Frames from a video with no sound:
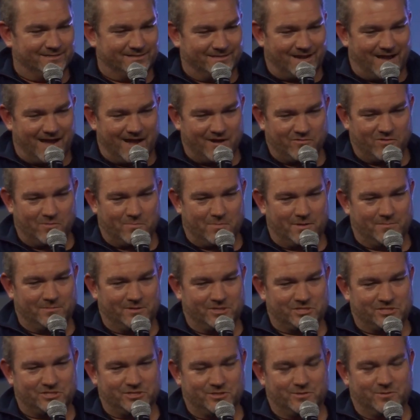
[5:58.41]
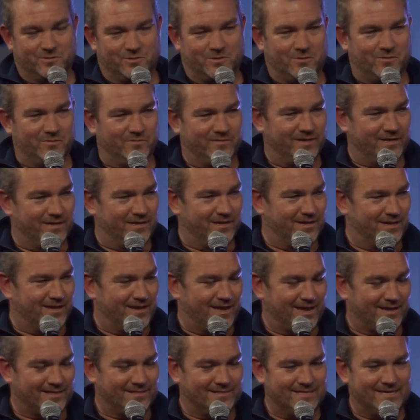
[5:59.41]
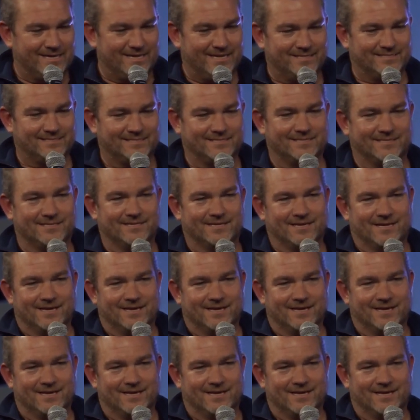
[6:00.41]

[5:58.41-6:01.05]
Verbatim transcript: High Republic show called The Acolyte.